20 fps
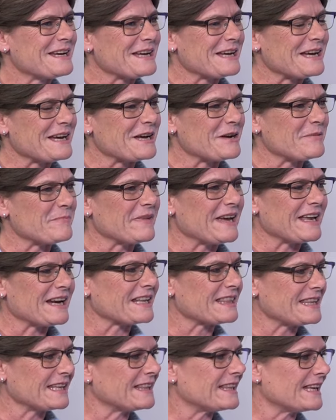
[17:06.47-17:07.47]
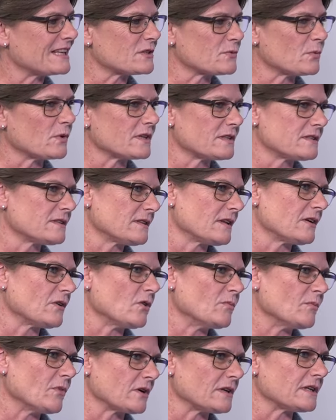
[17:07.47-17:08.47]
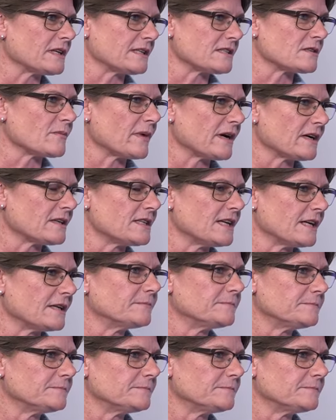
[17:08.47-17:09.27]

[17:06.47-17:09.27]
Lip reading: And I think that's what the whole model is about here.